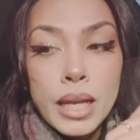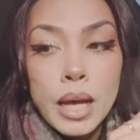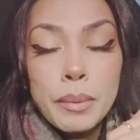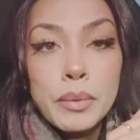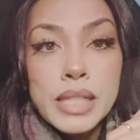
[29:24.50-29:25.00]

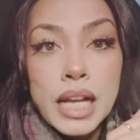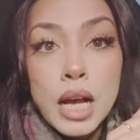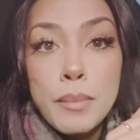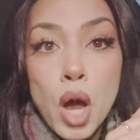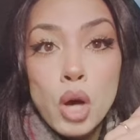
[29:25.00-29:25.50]
Hubby was like,
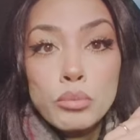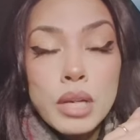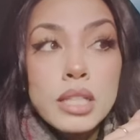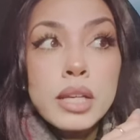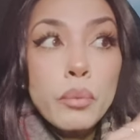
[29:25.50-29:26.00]
come home.
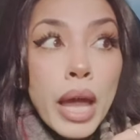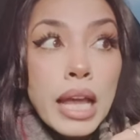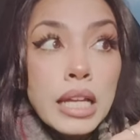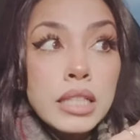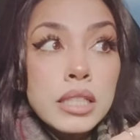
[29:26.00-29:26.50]
And I was like,
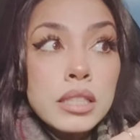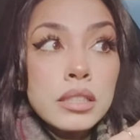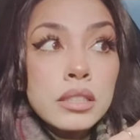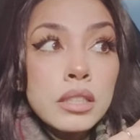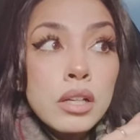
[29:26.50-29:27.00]
wait,
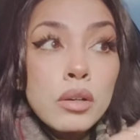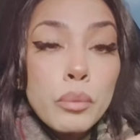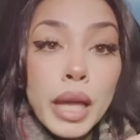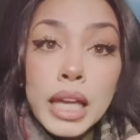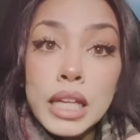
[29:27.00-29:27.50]

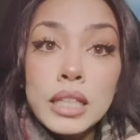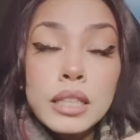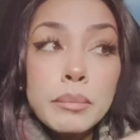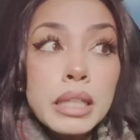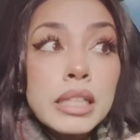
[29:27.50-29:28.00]
wait,
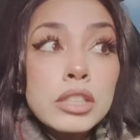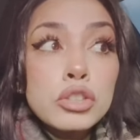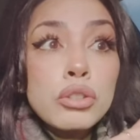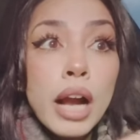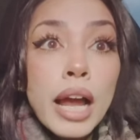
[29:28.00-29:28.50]
let me
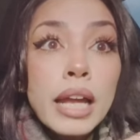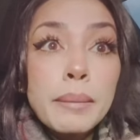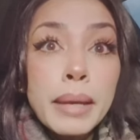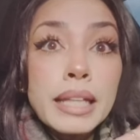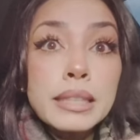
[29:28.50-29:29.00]
just try to
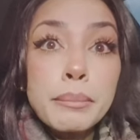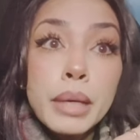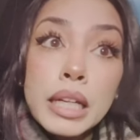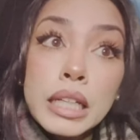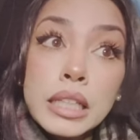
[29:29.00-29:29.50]
make some
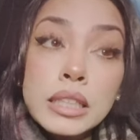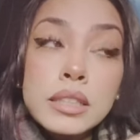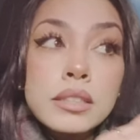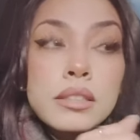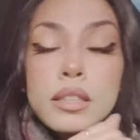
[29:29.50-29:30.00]

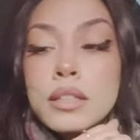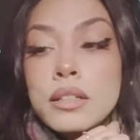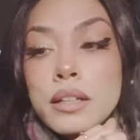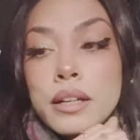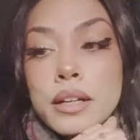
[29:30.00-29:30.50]
monies.
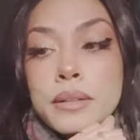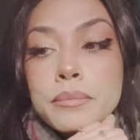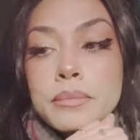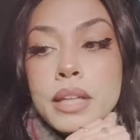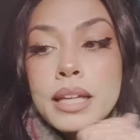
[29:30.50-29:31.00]

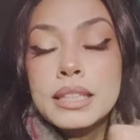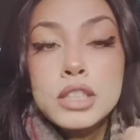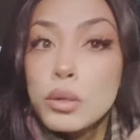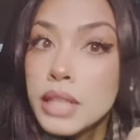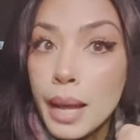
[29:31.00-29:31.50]
Um, like it's
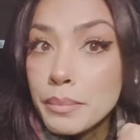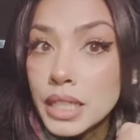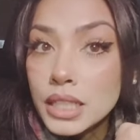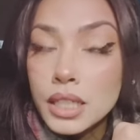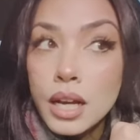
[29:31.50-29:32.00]
so
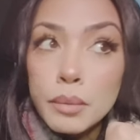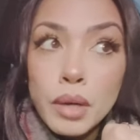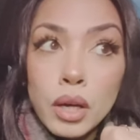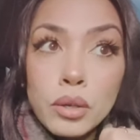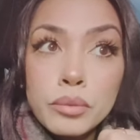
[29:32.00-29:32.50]
tempting to come
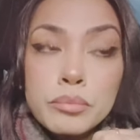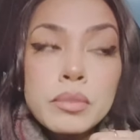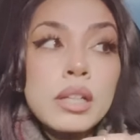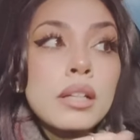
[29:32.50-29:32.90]
home.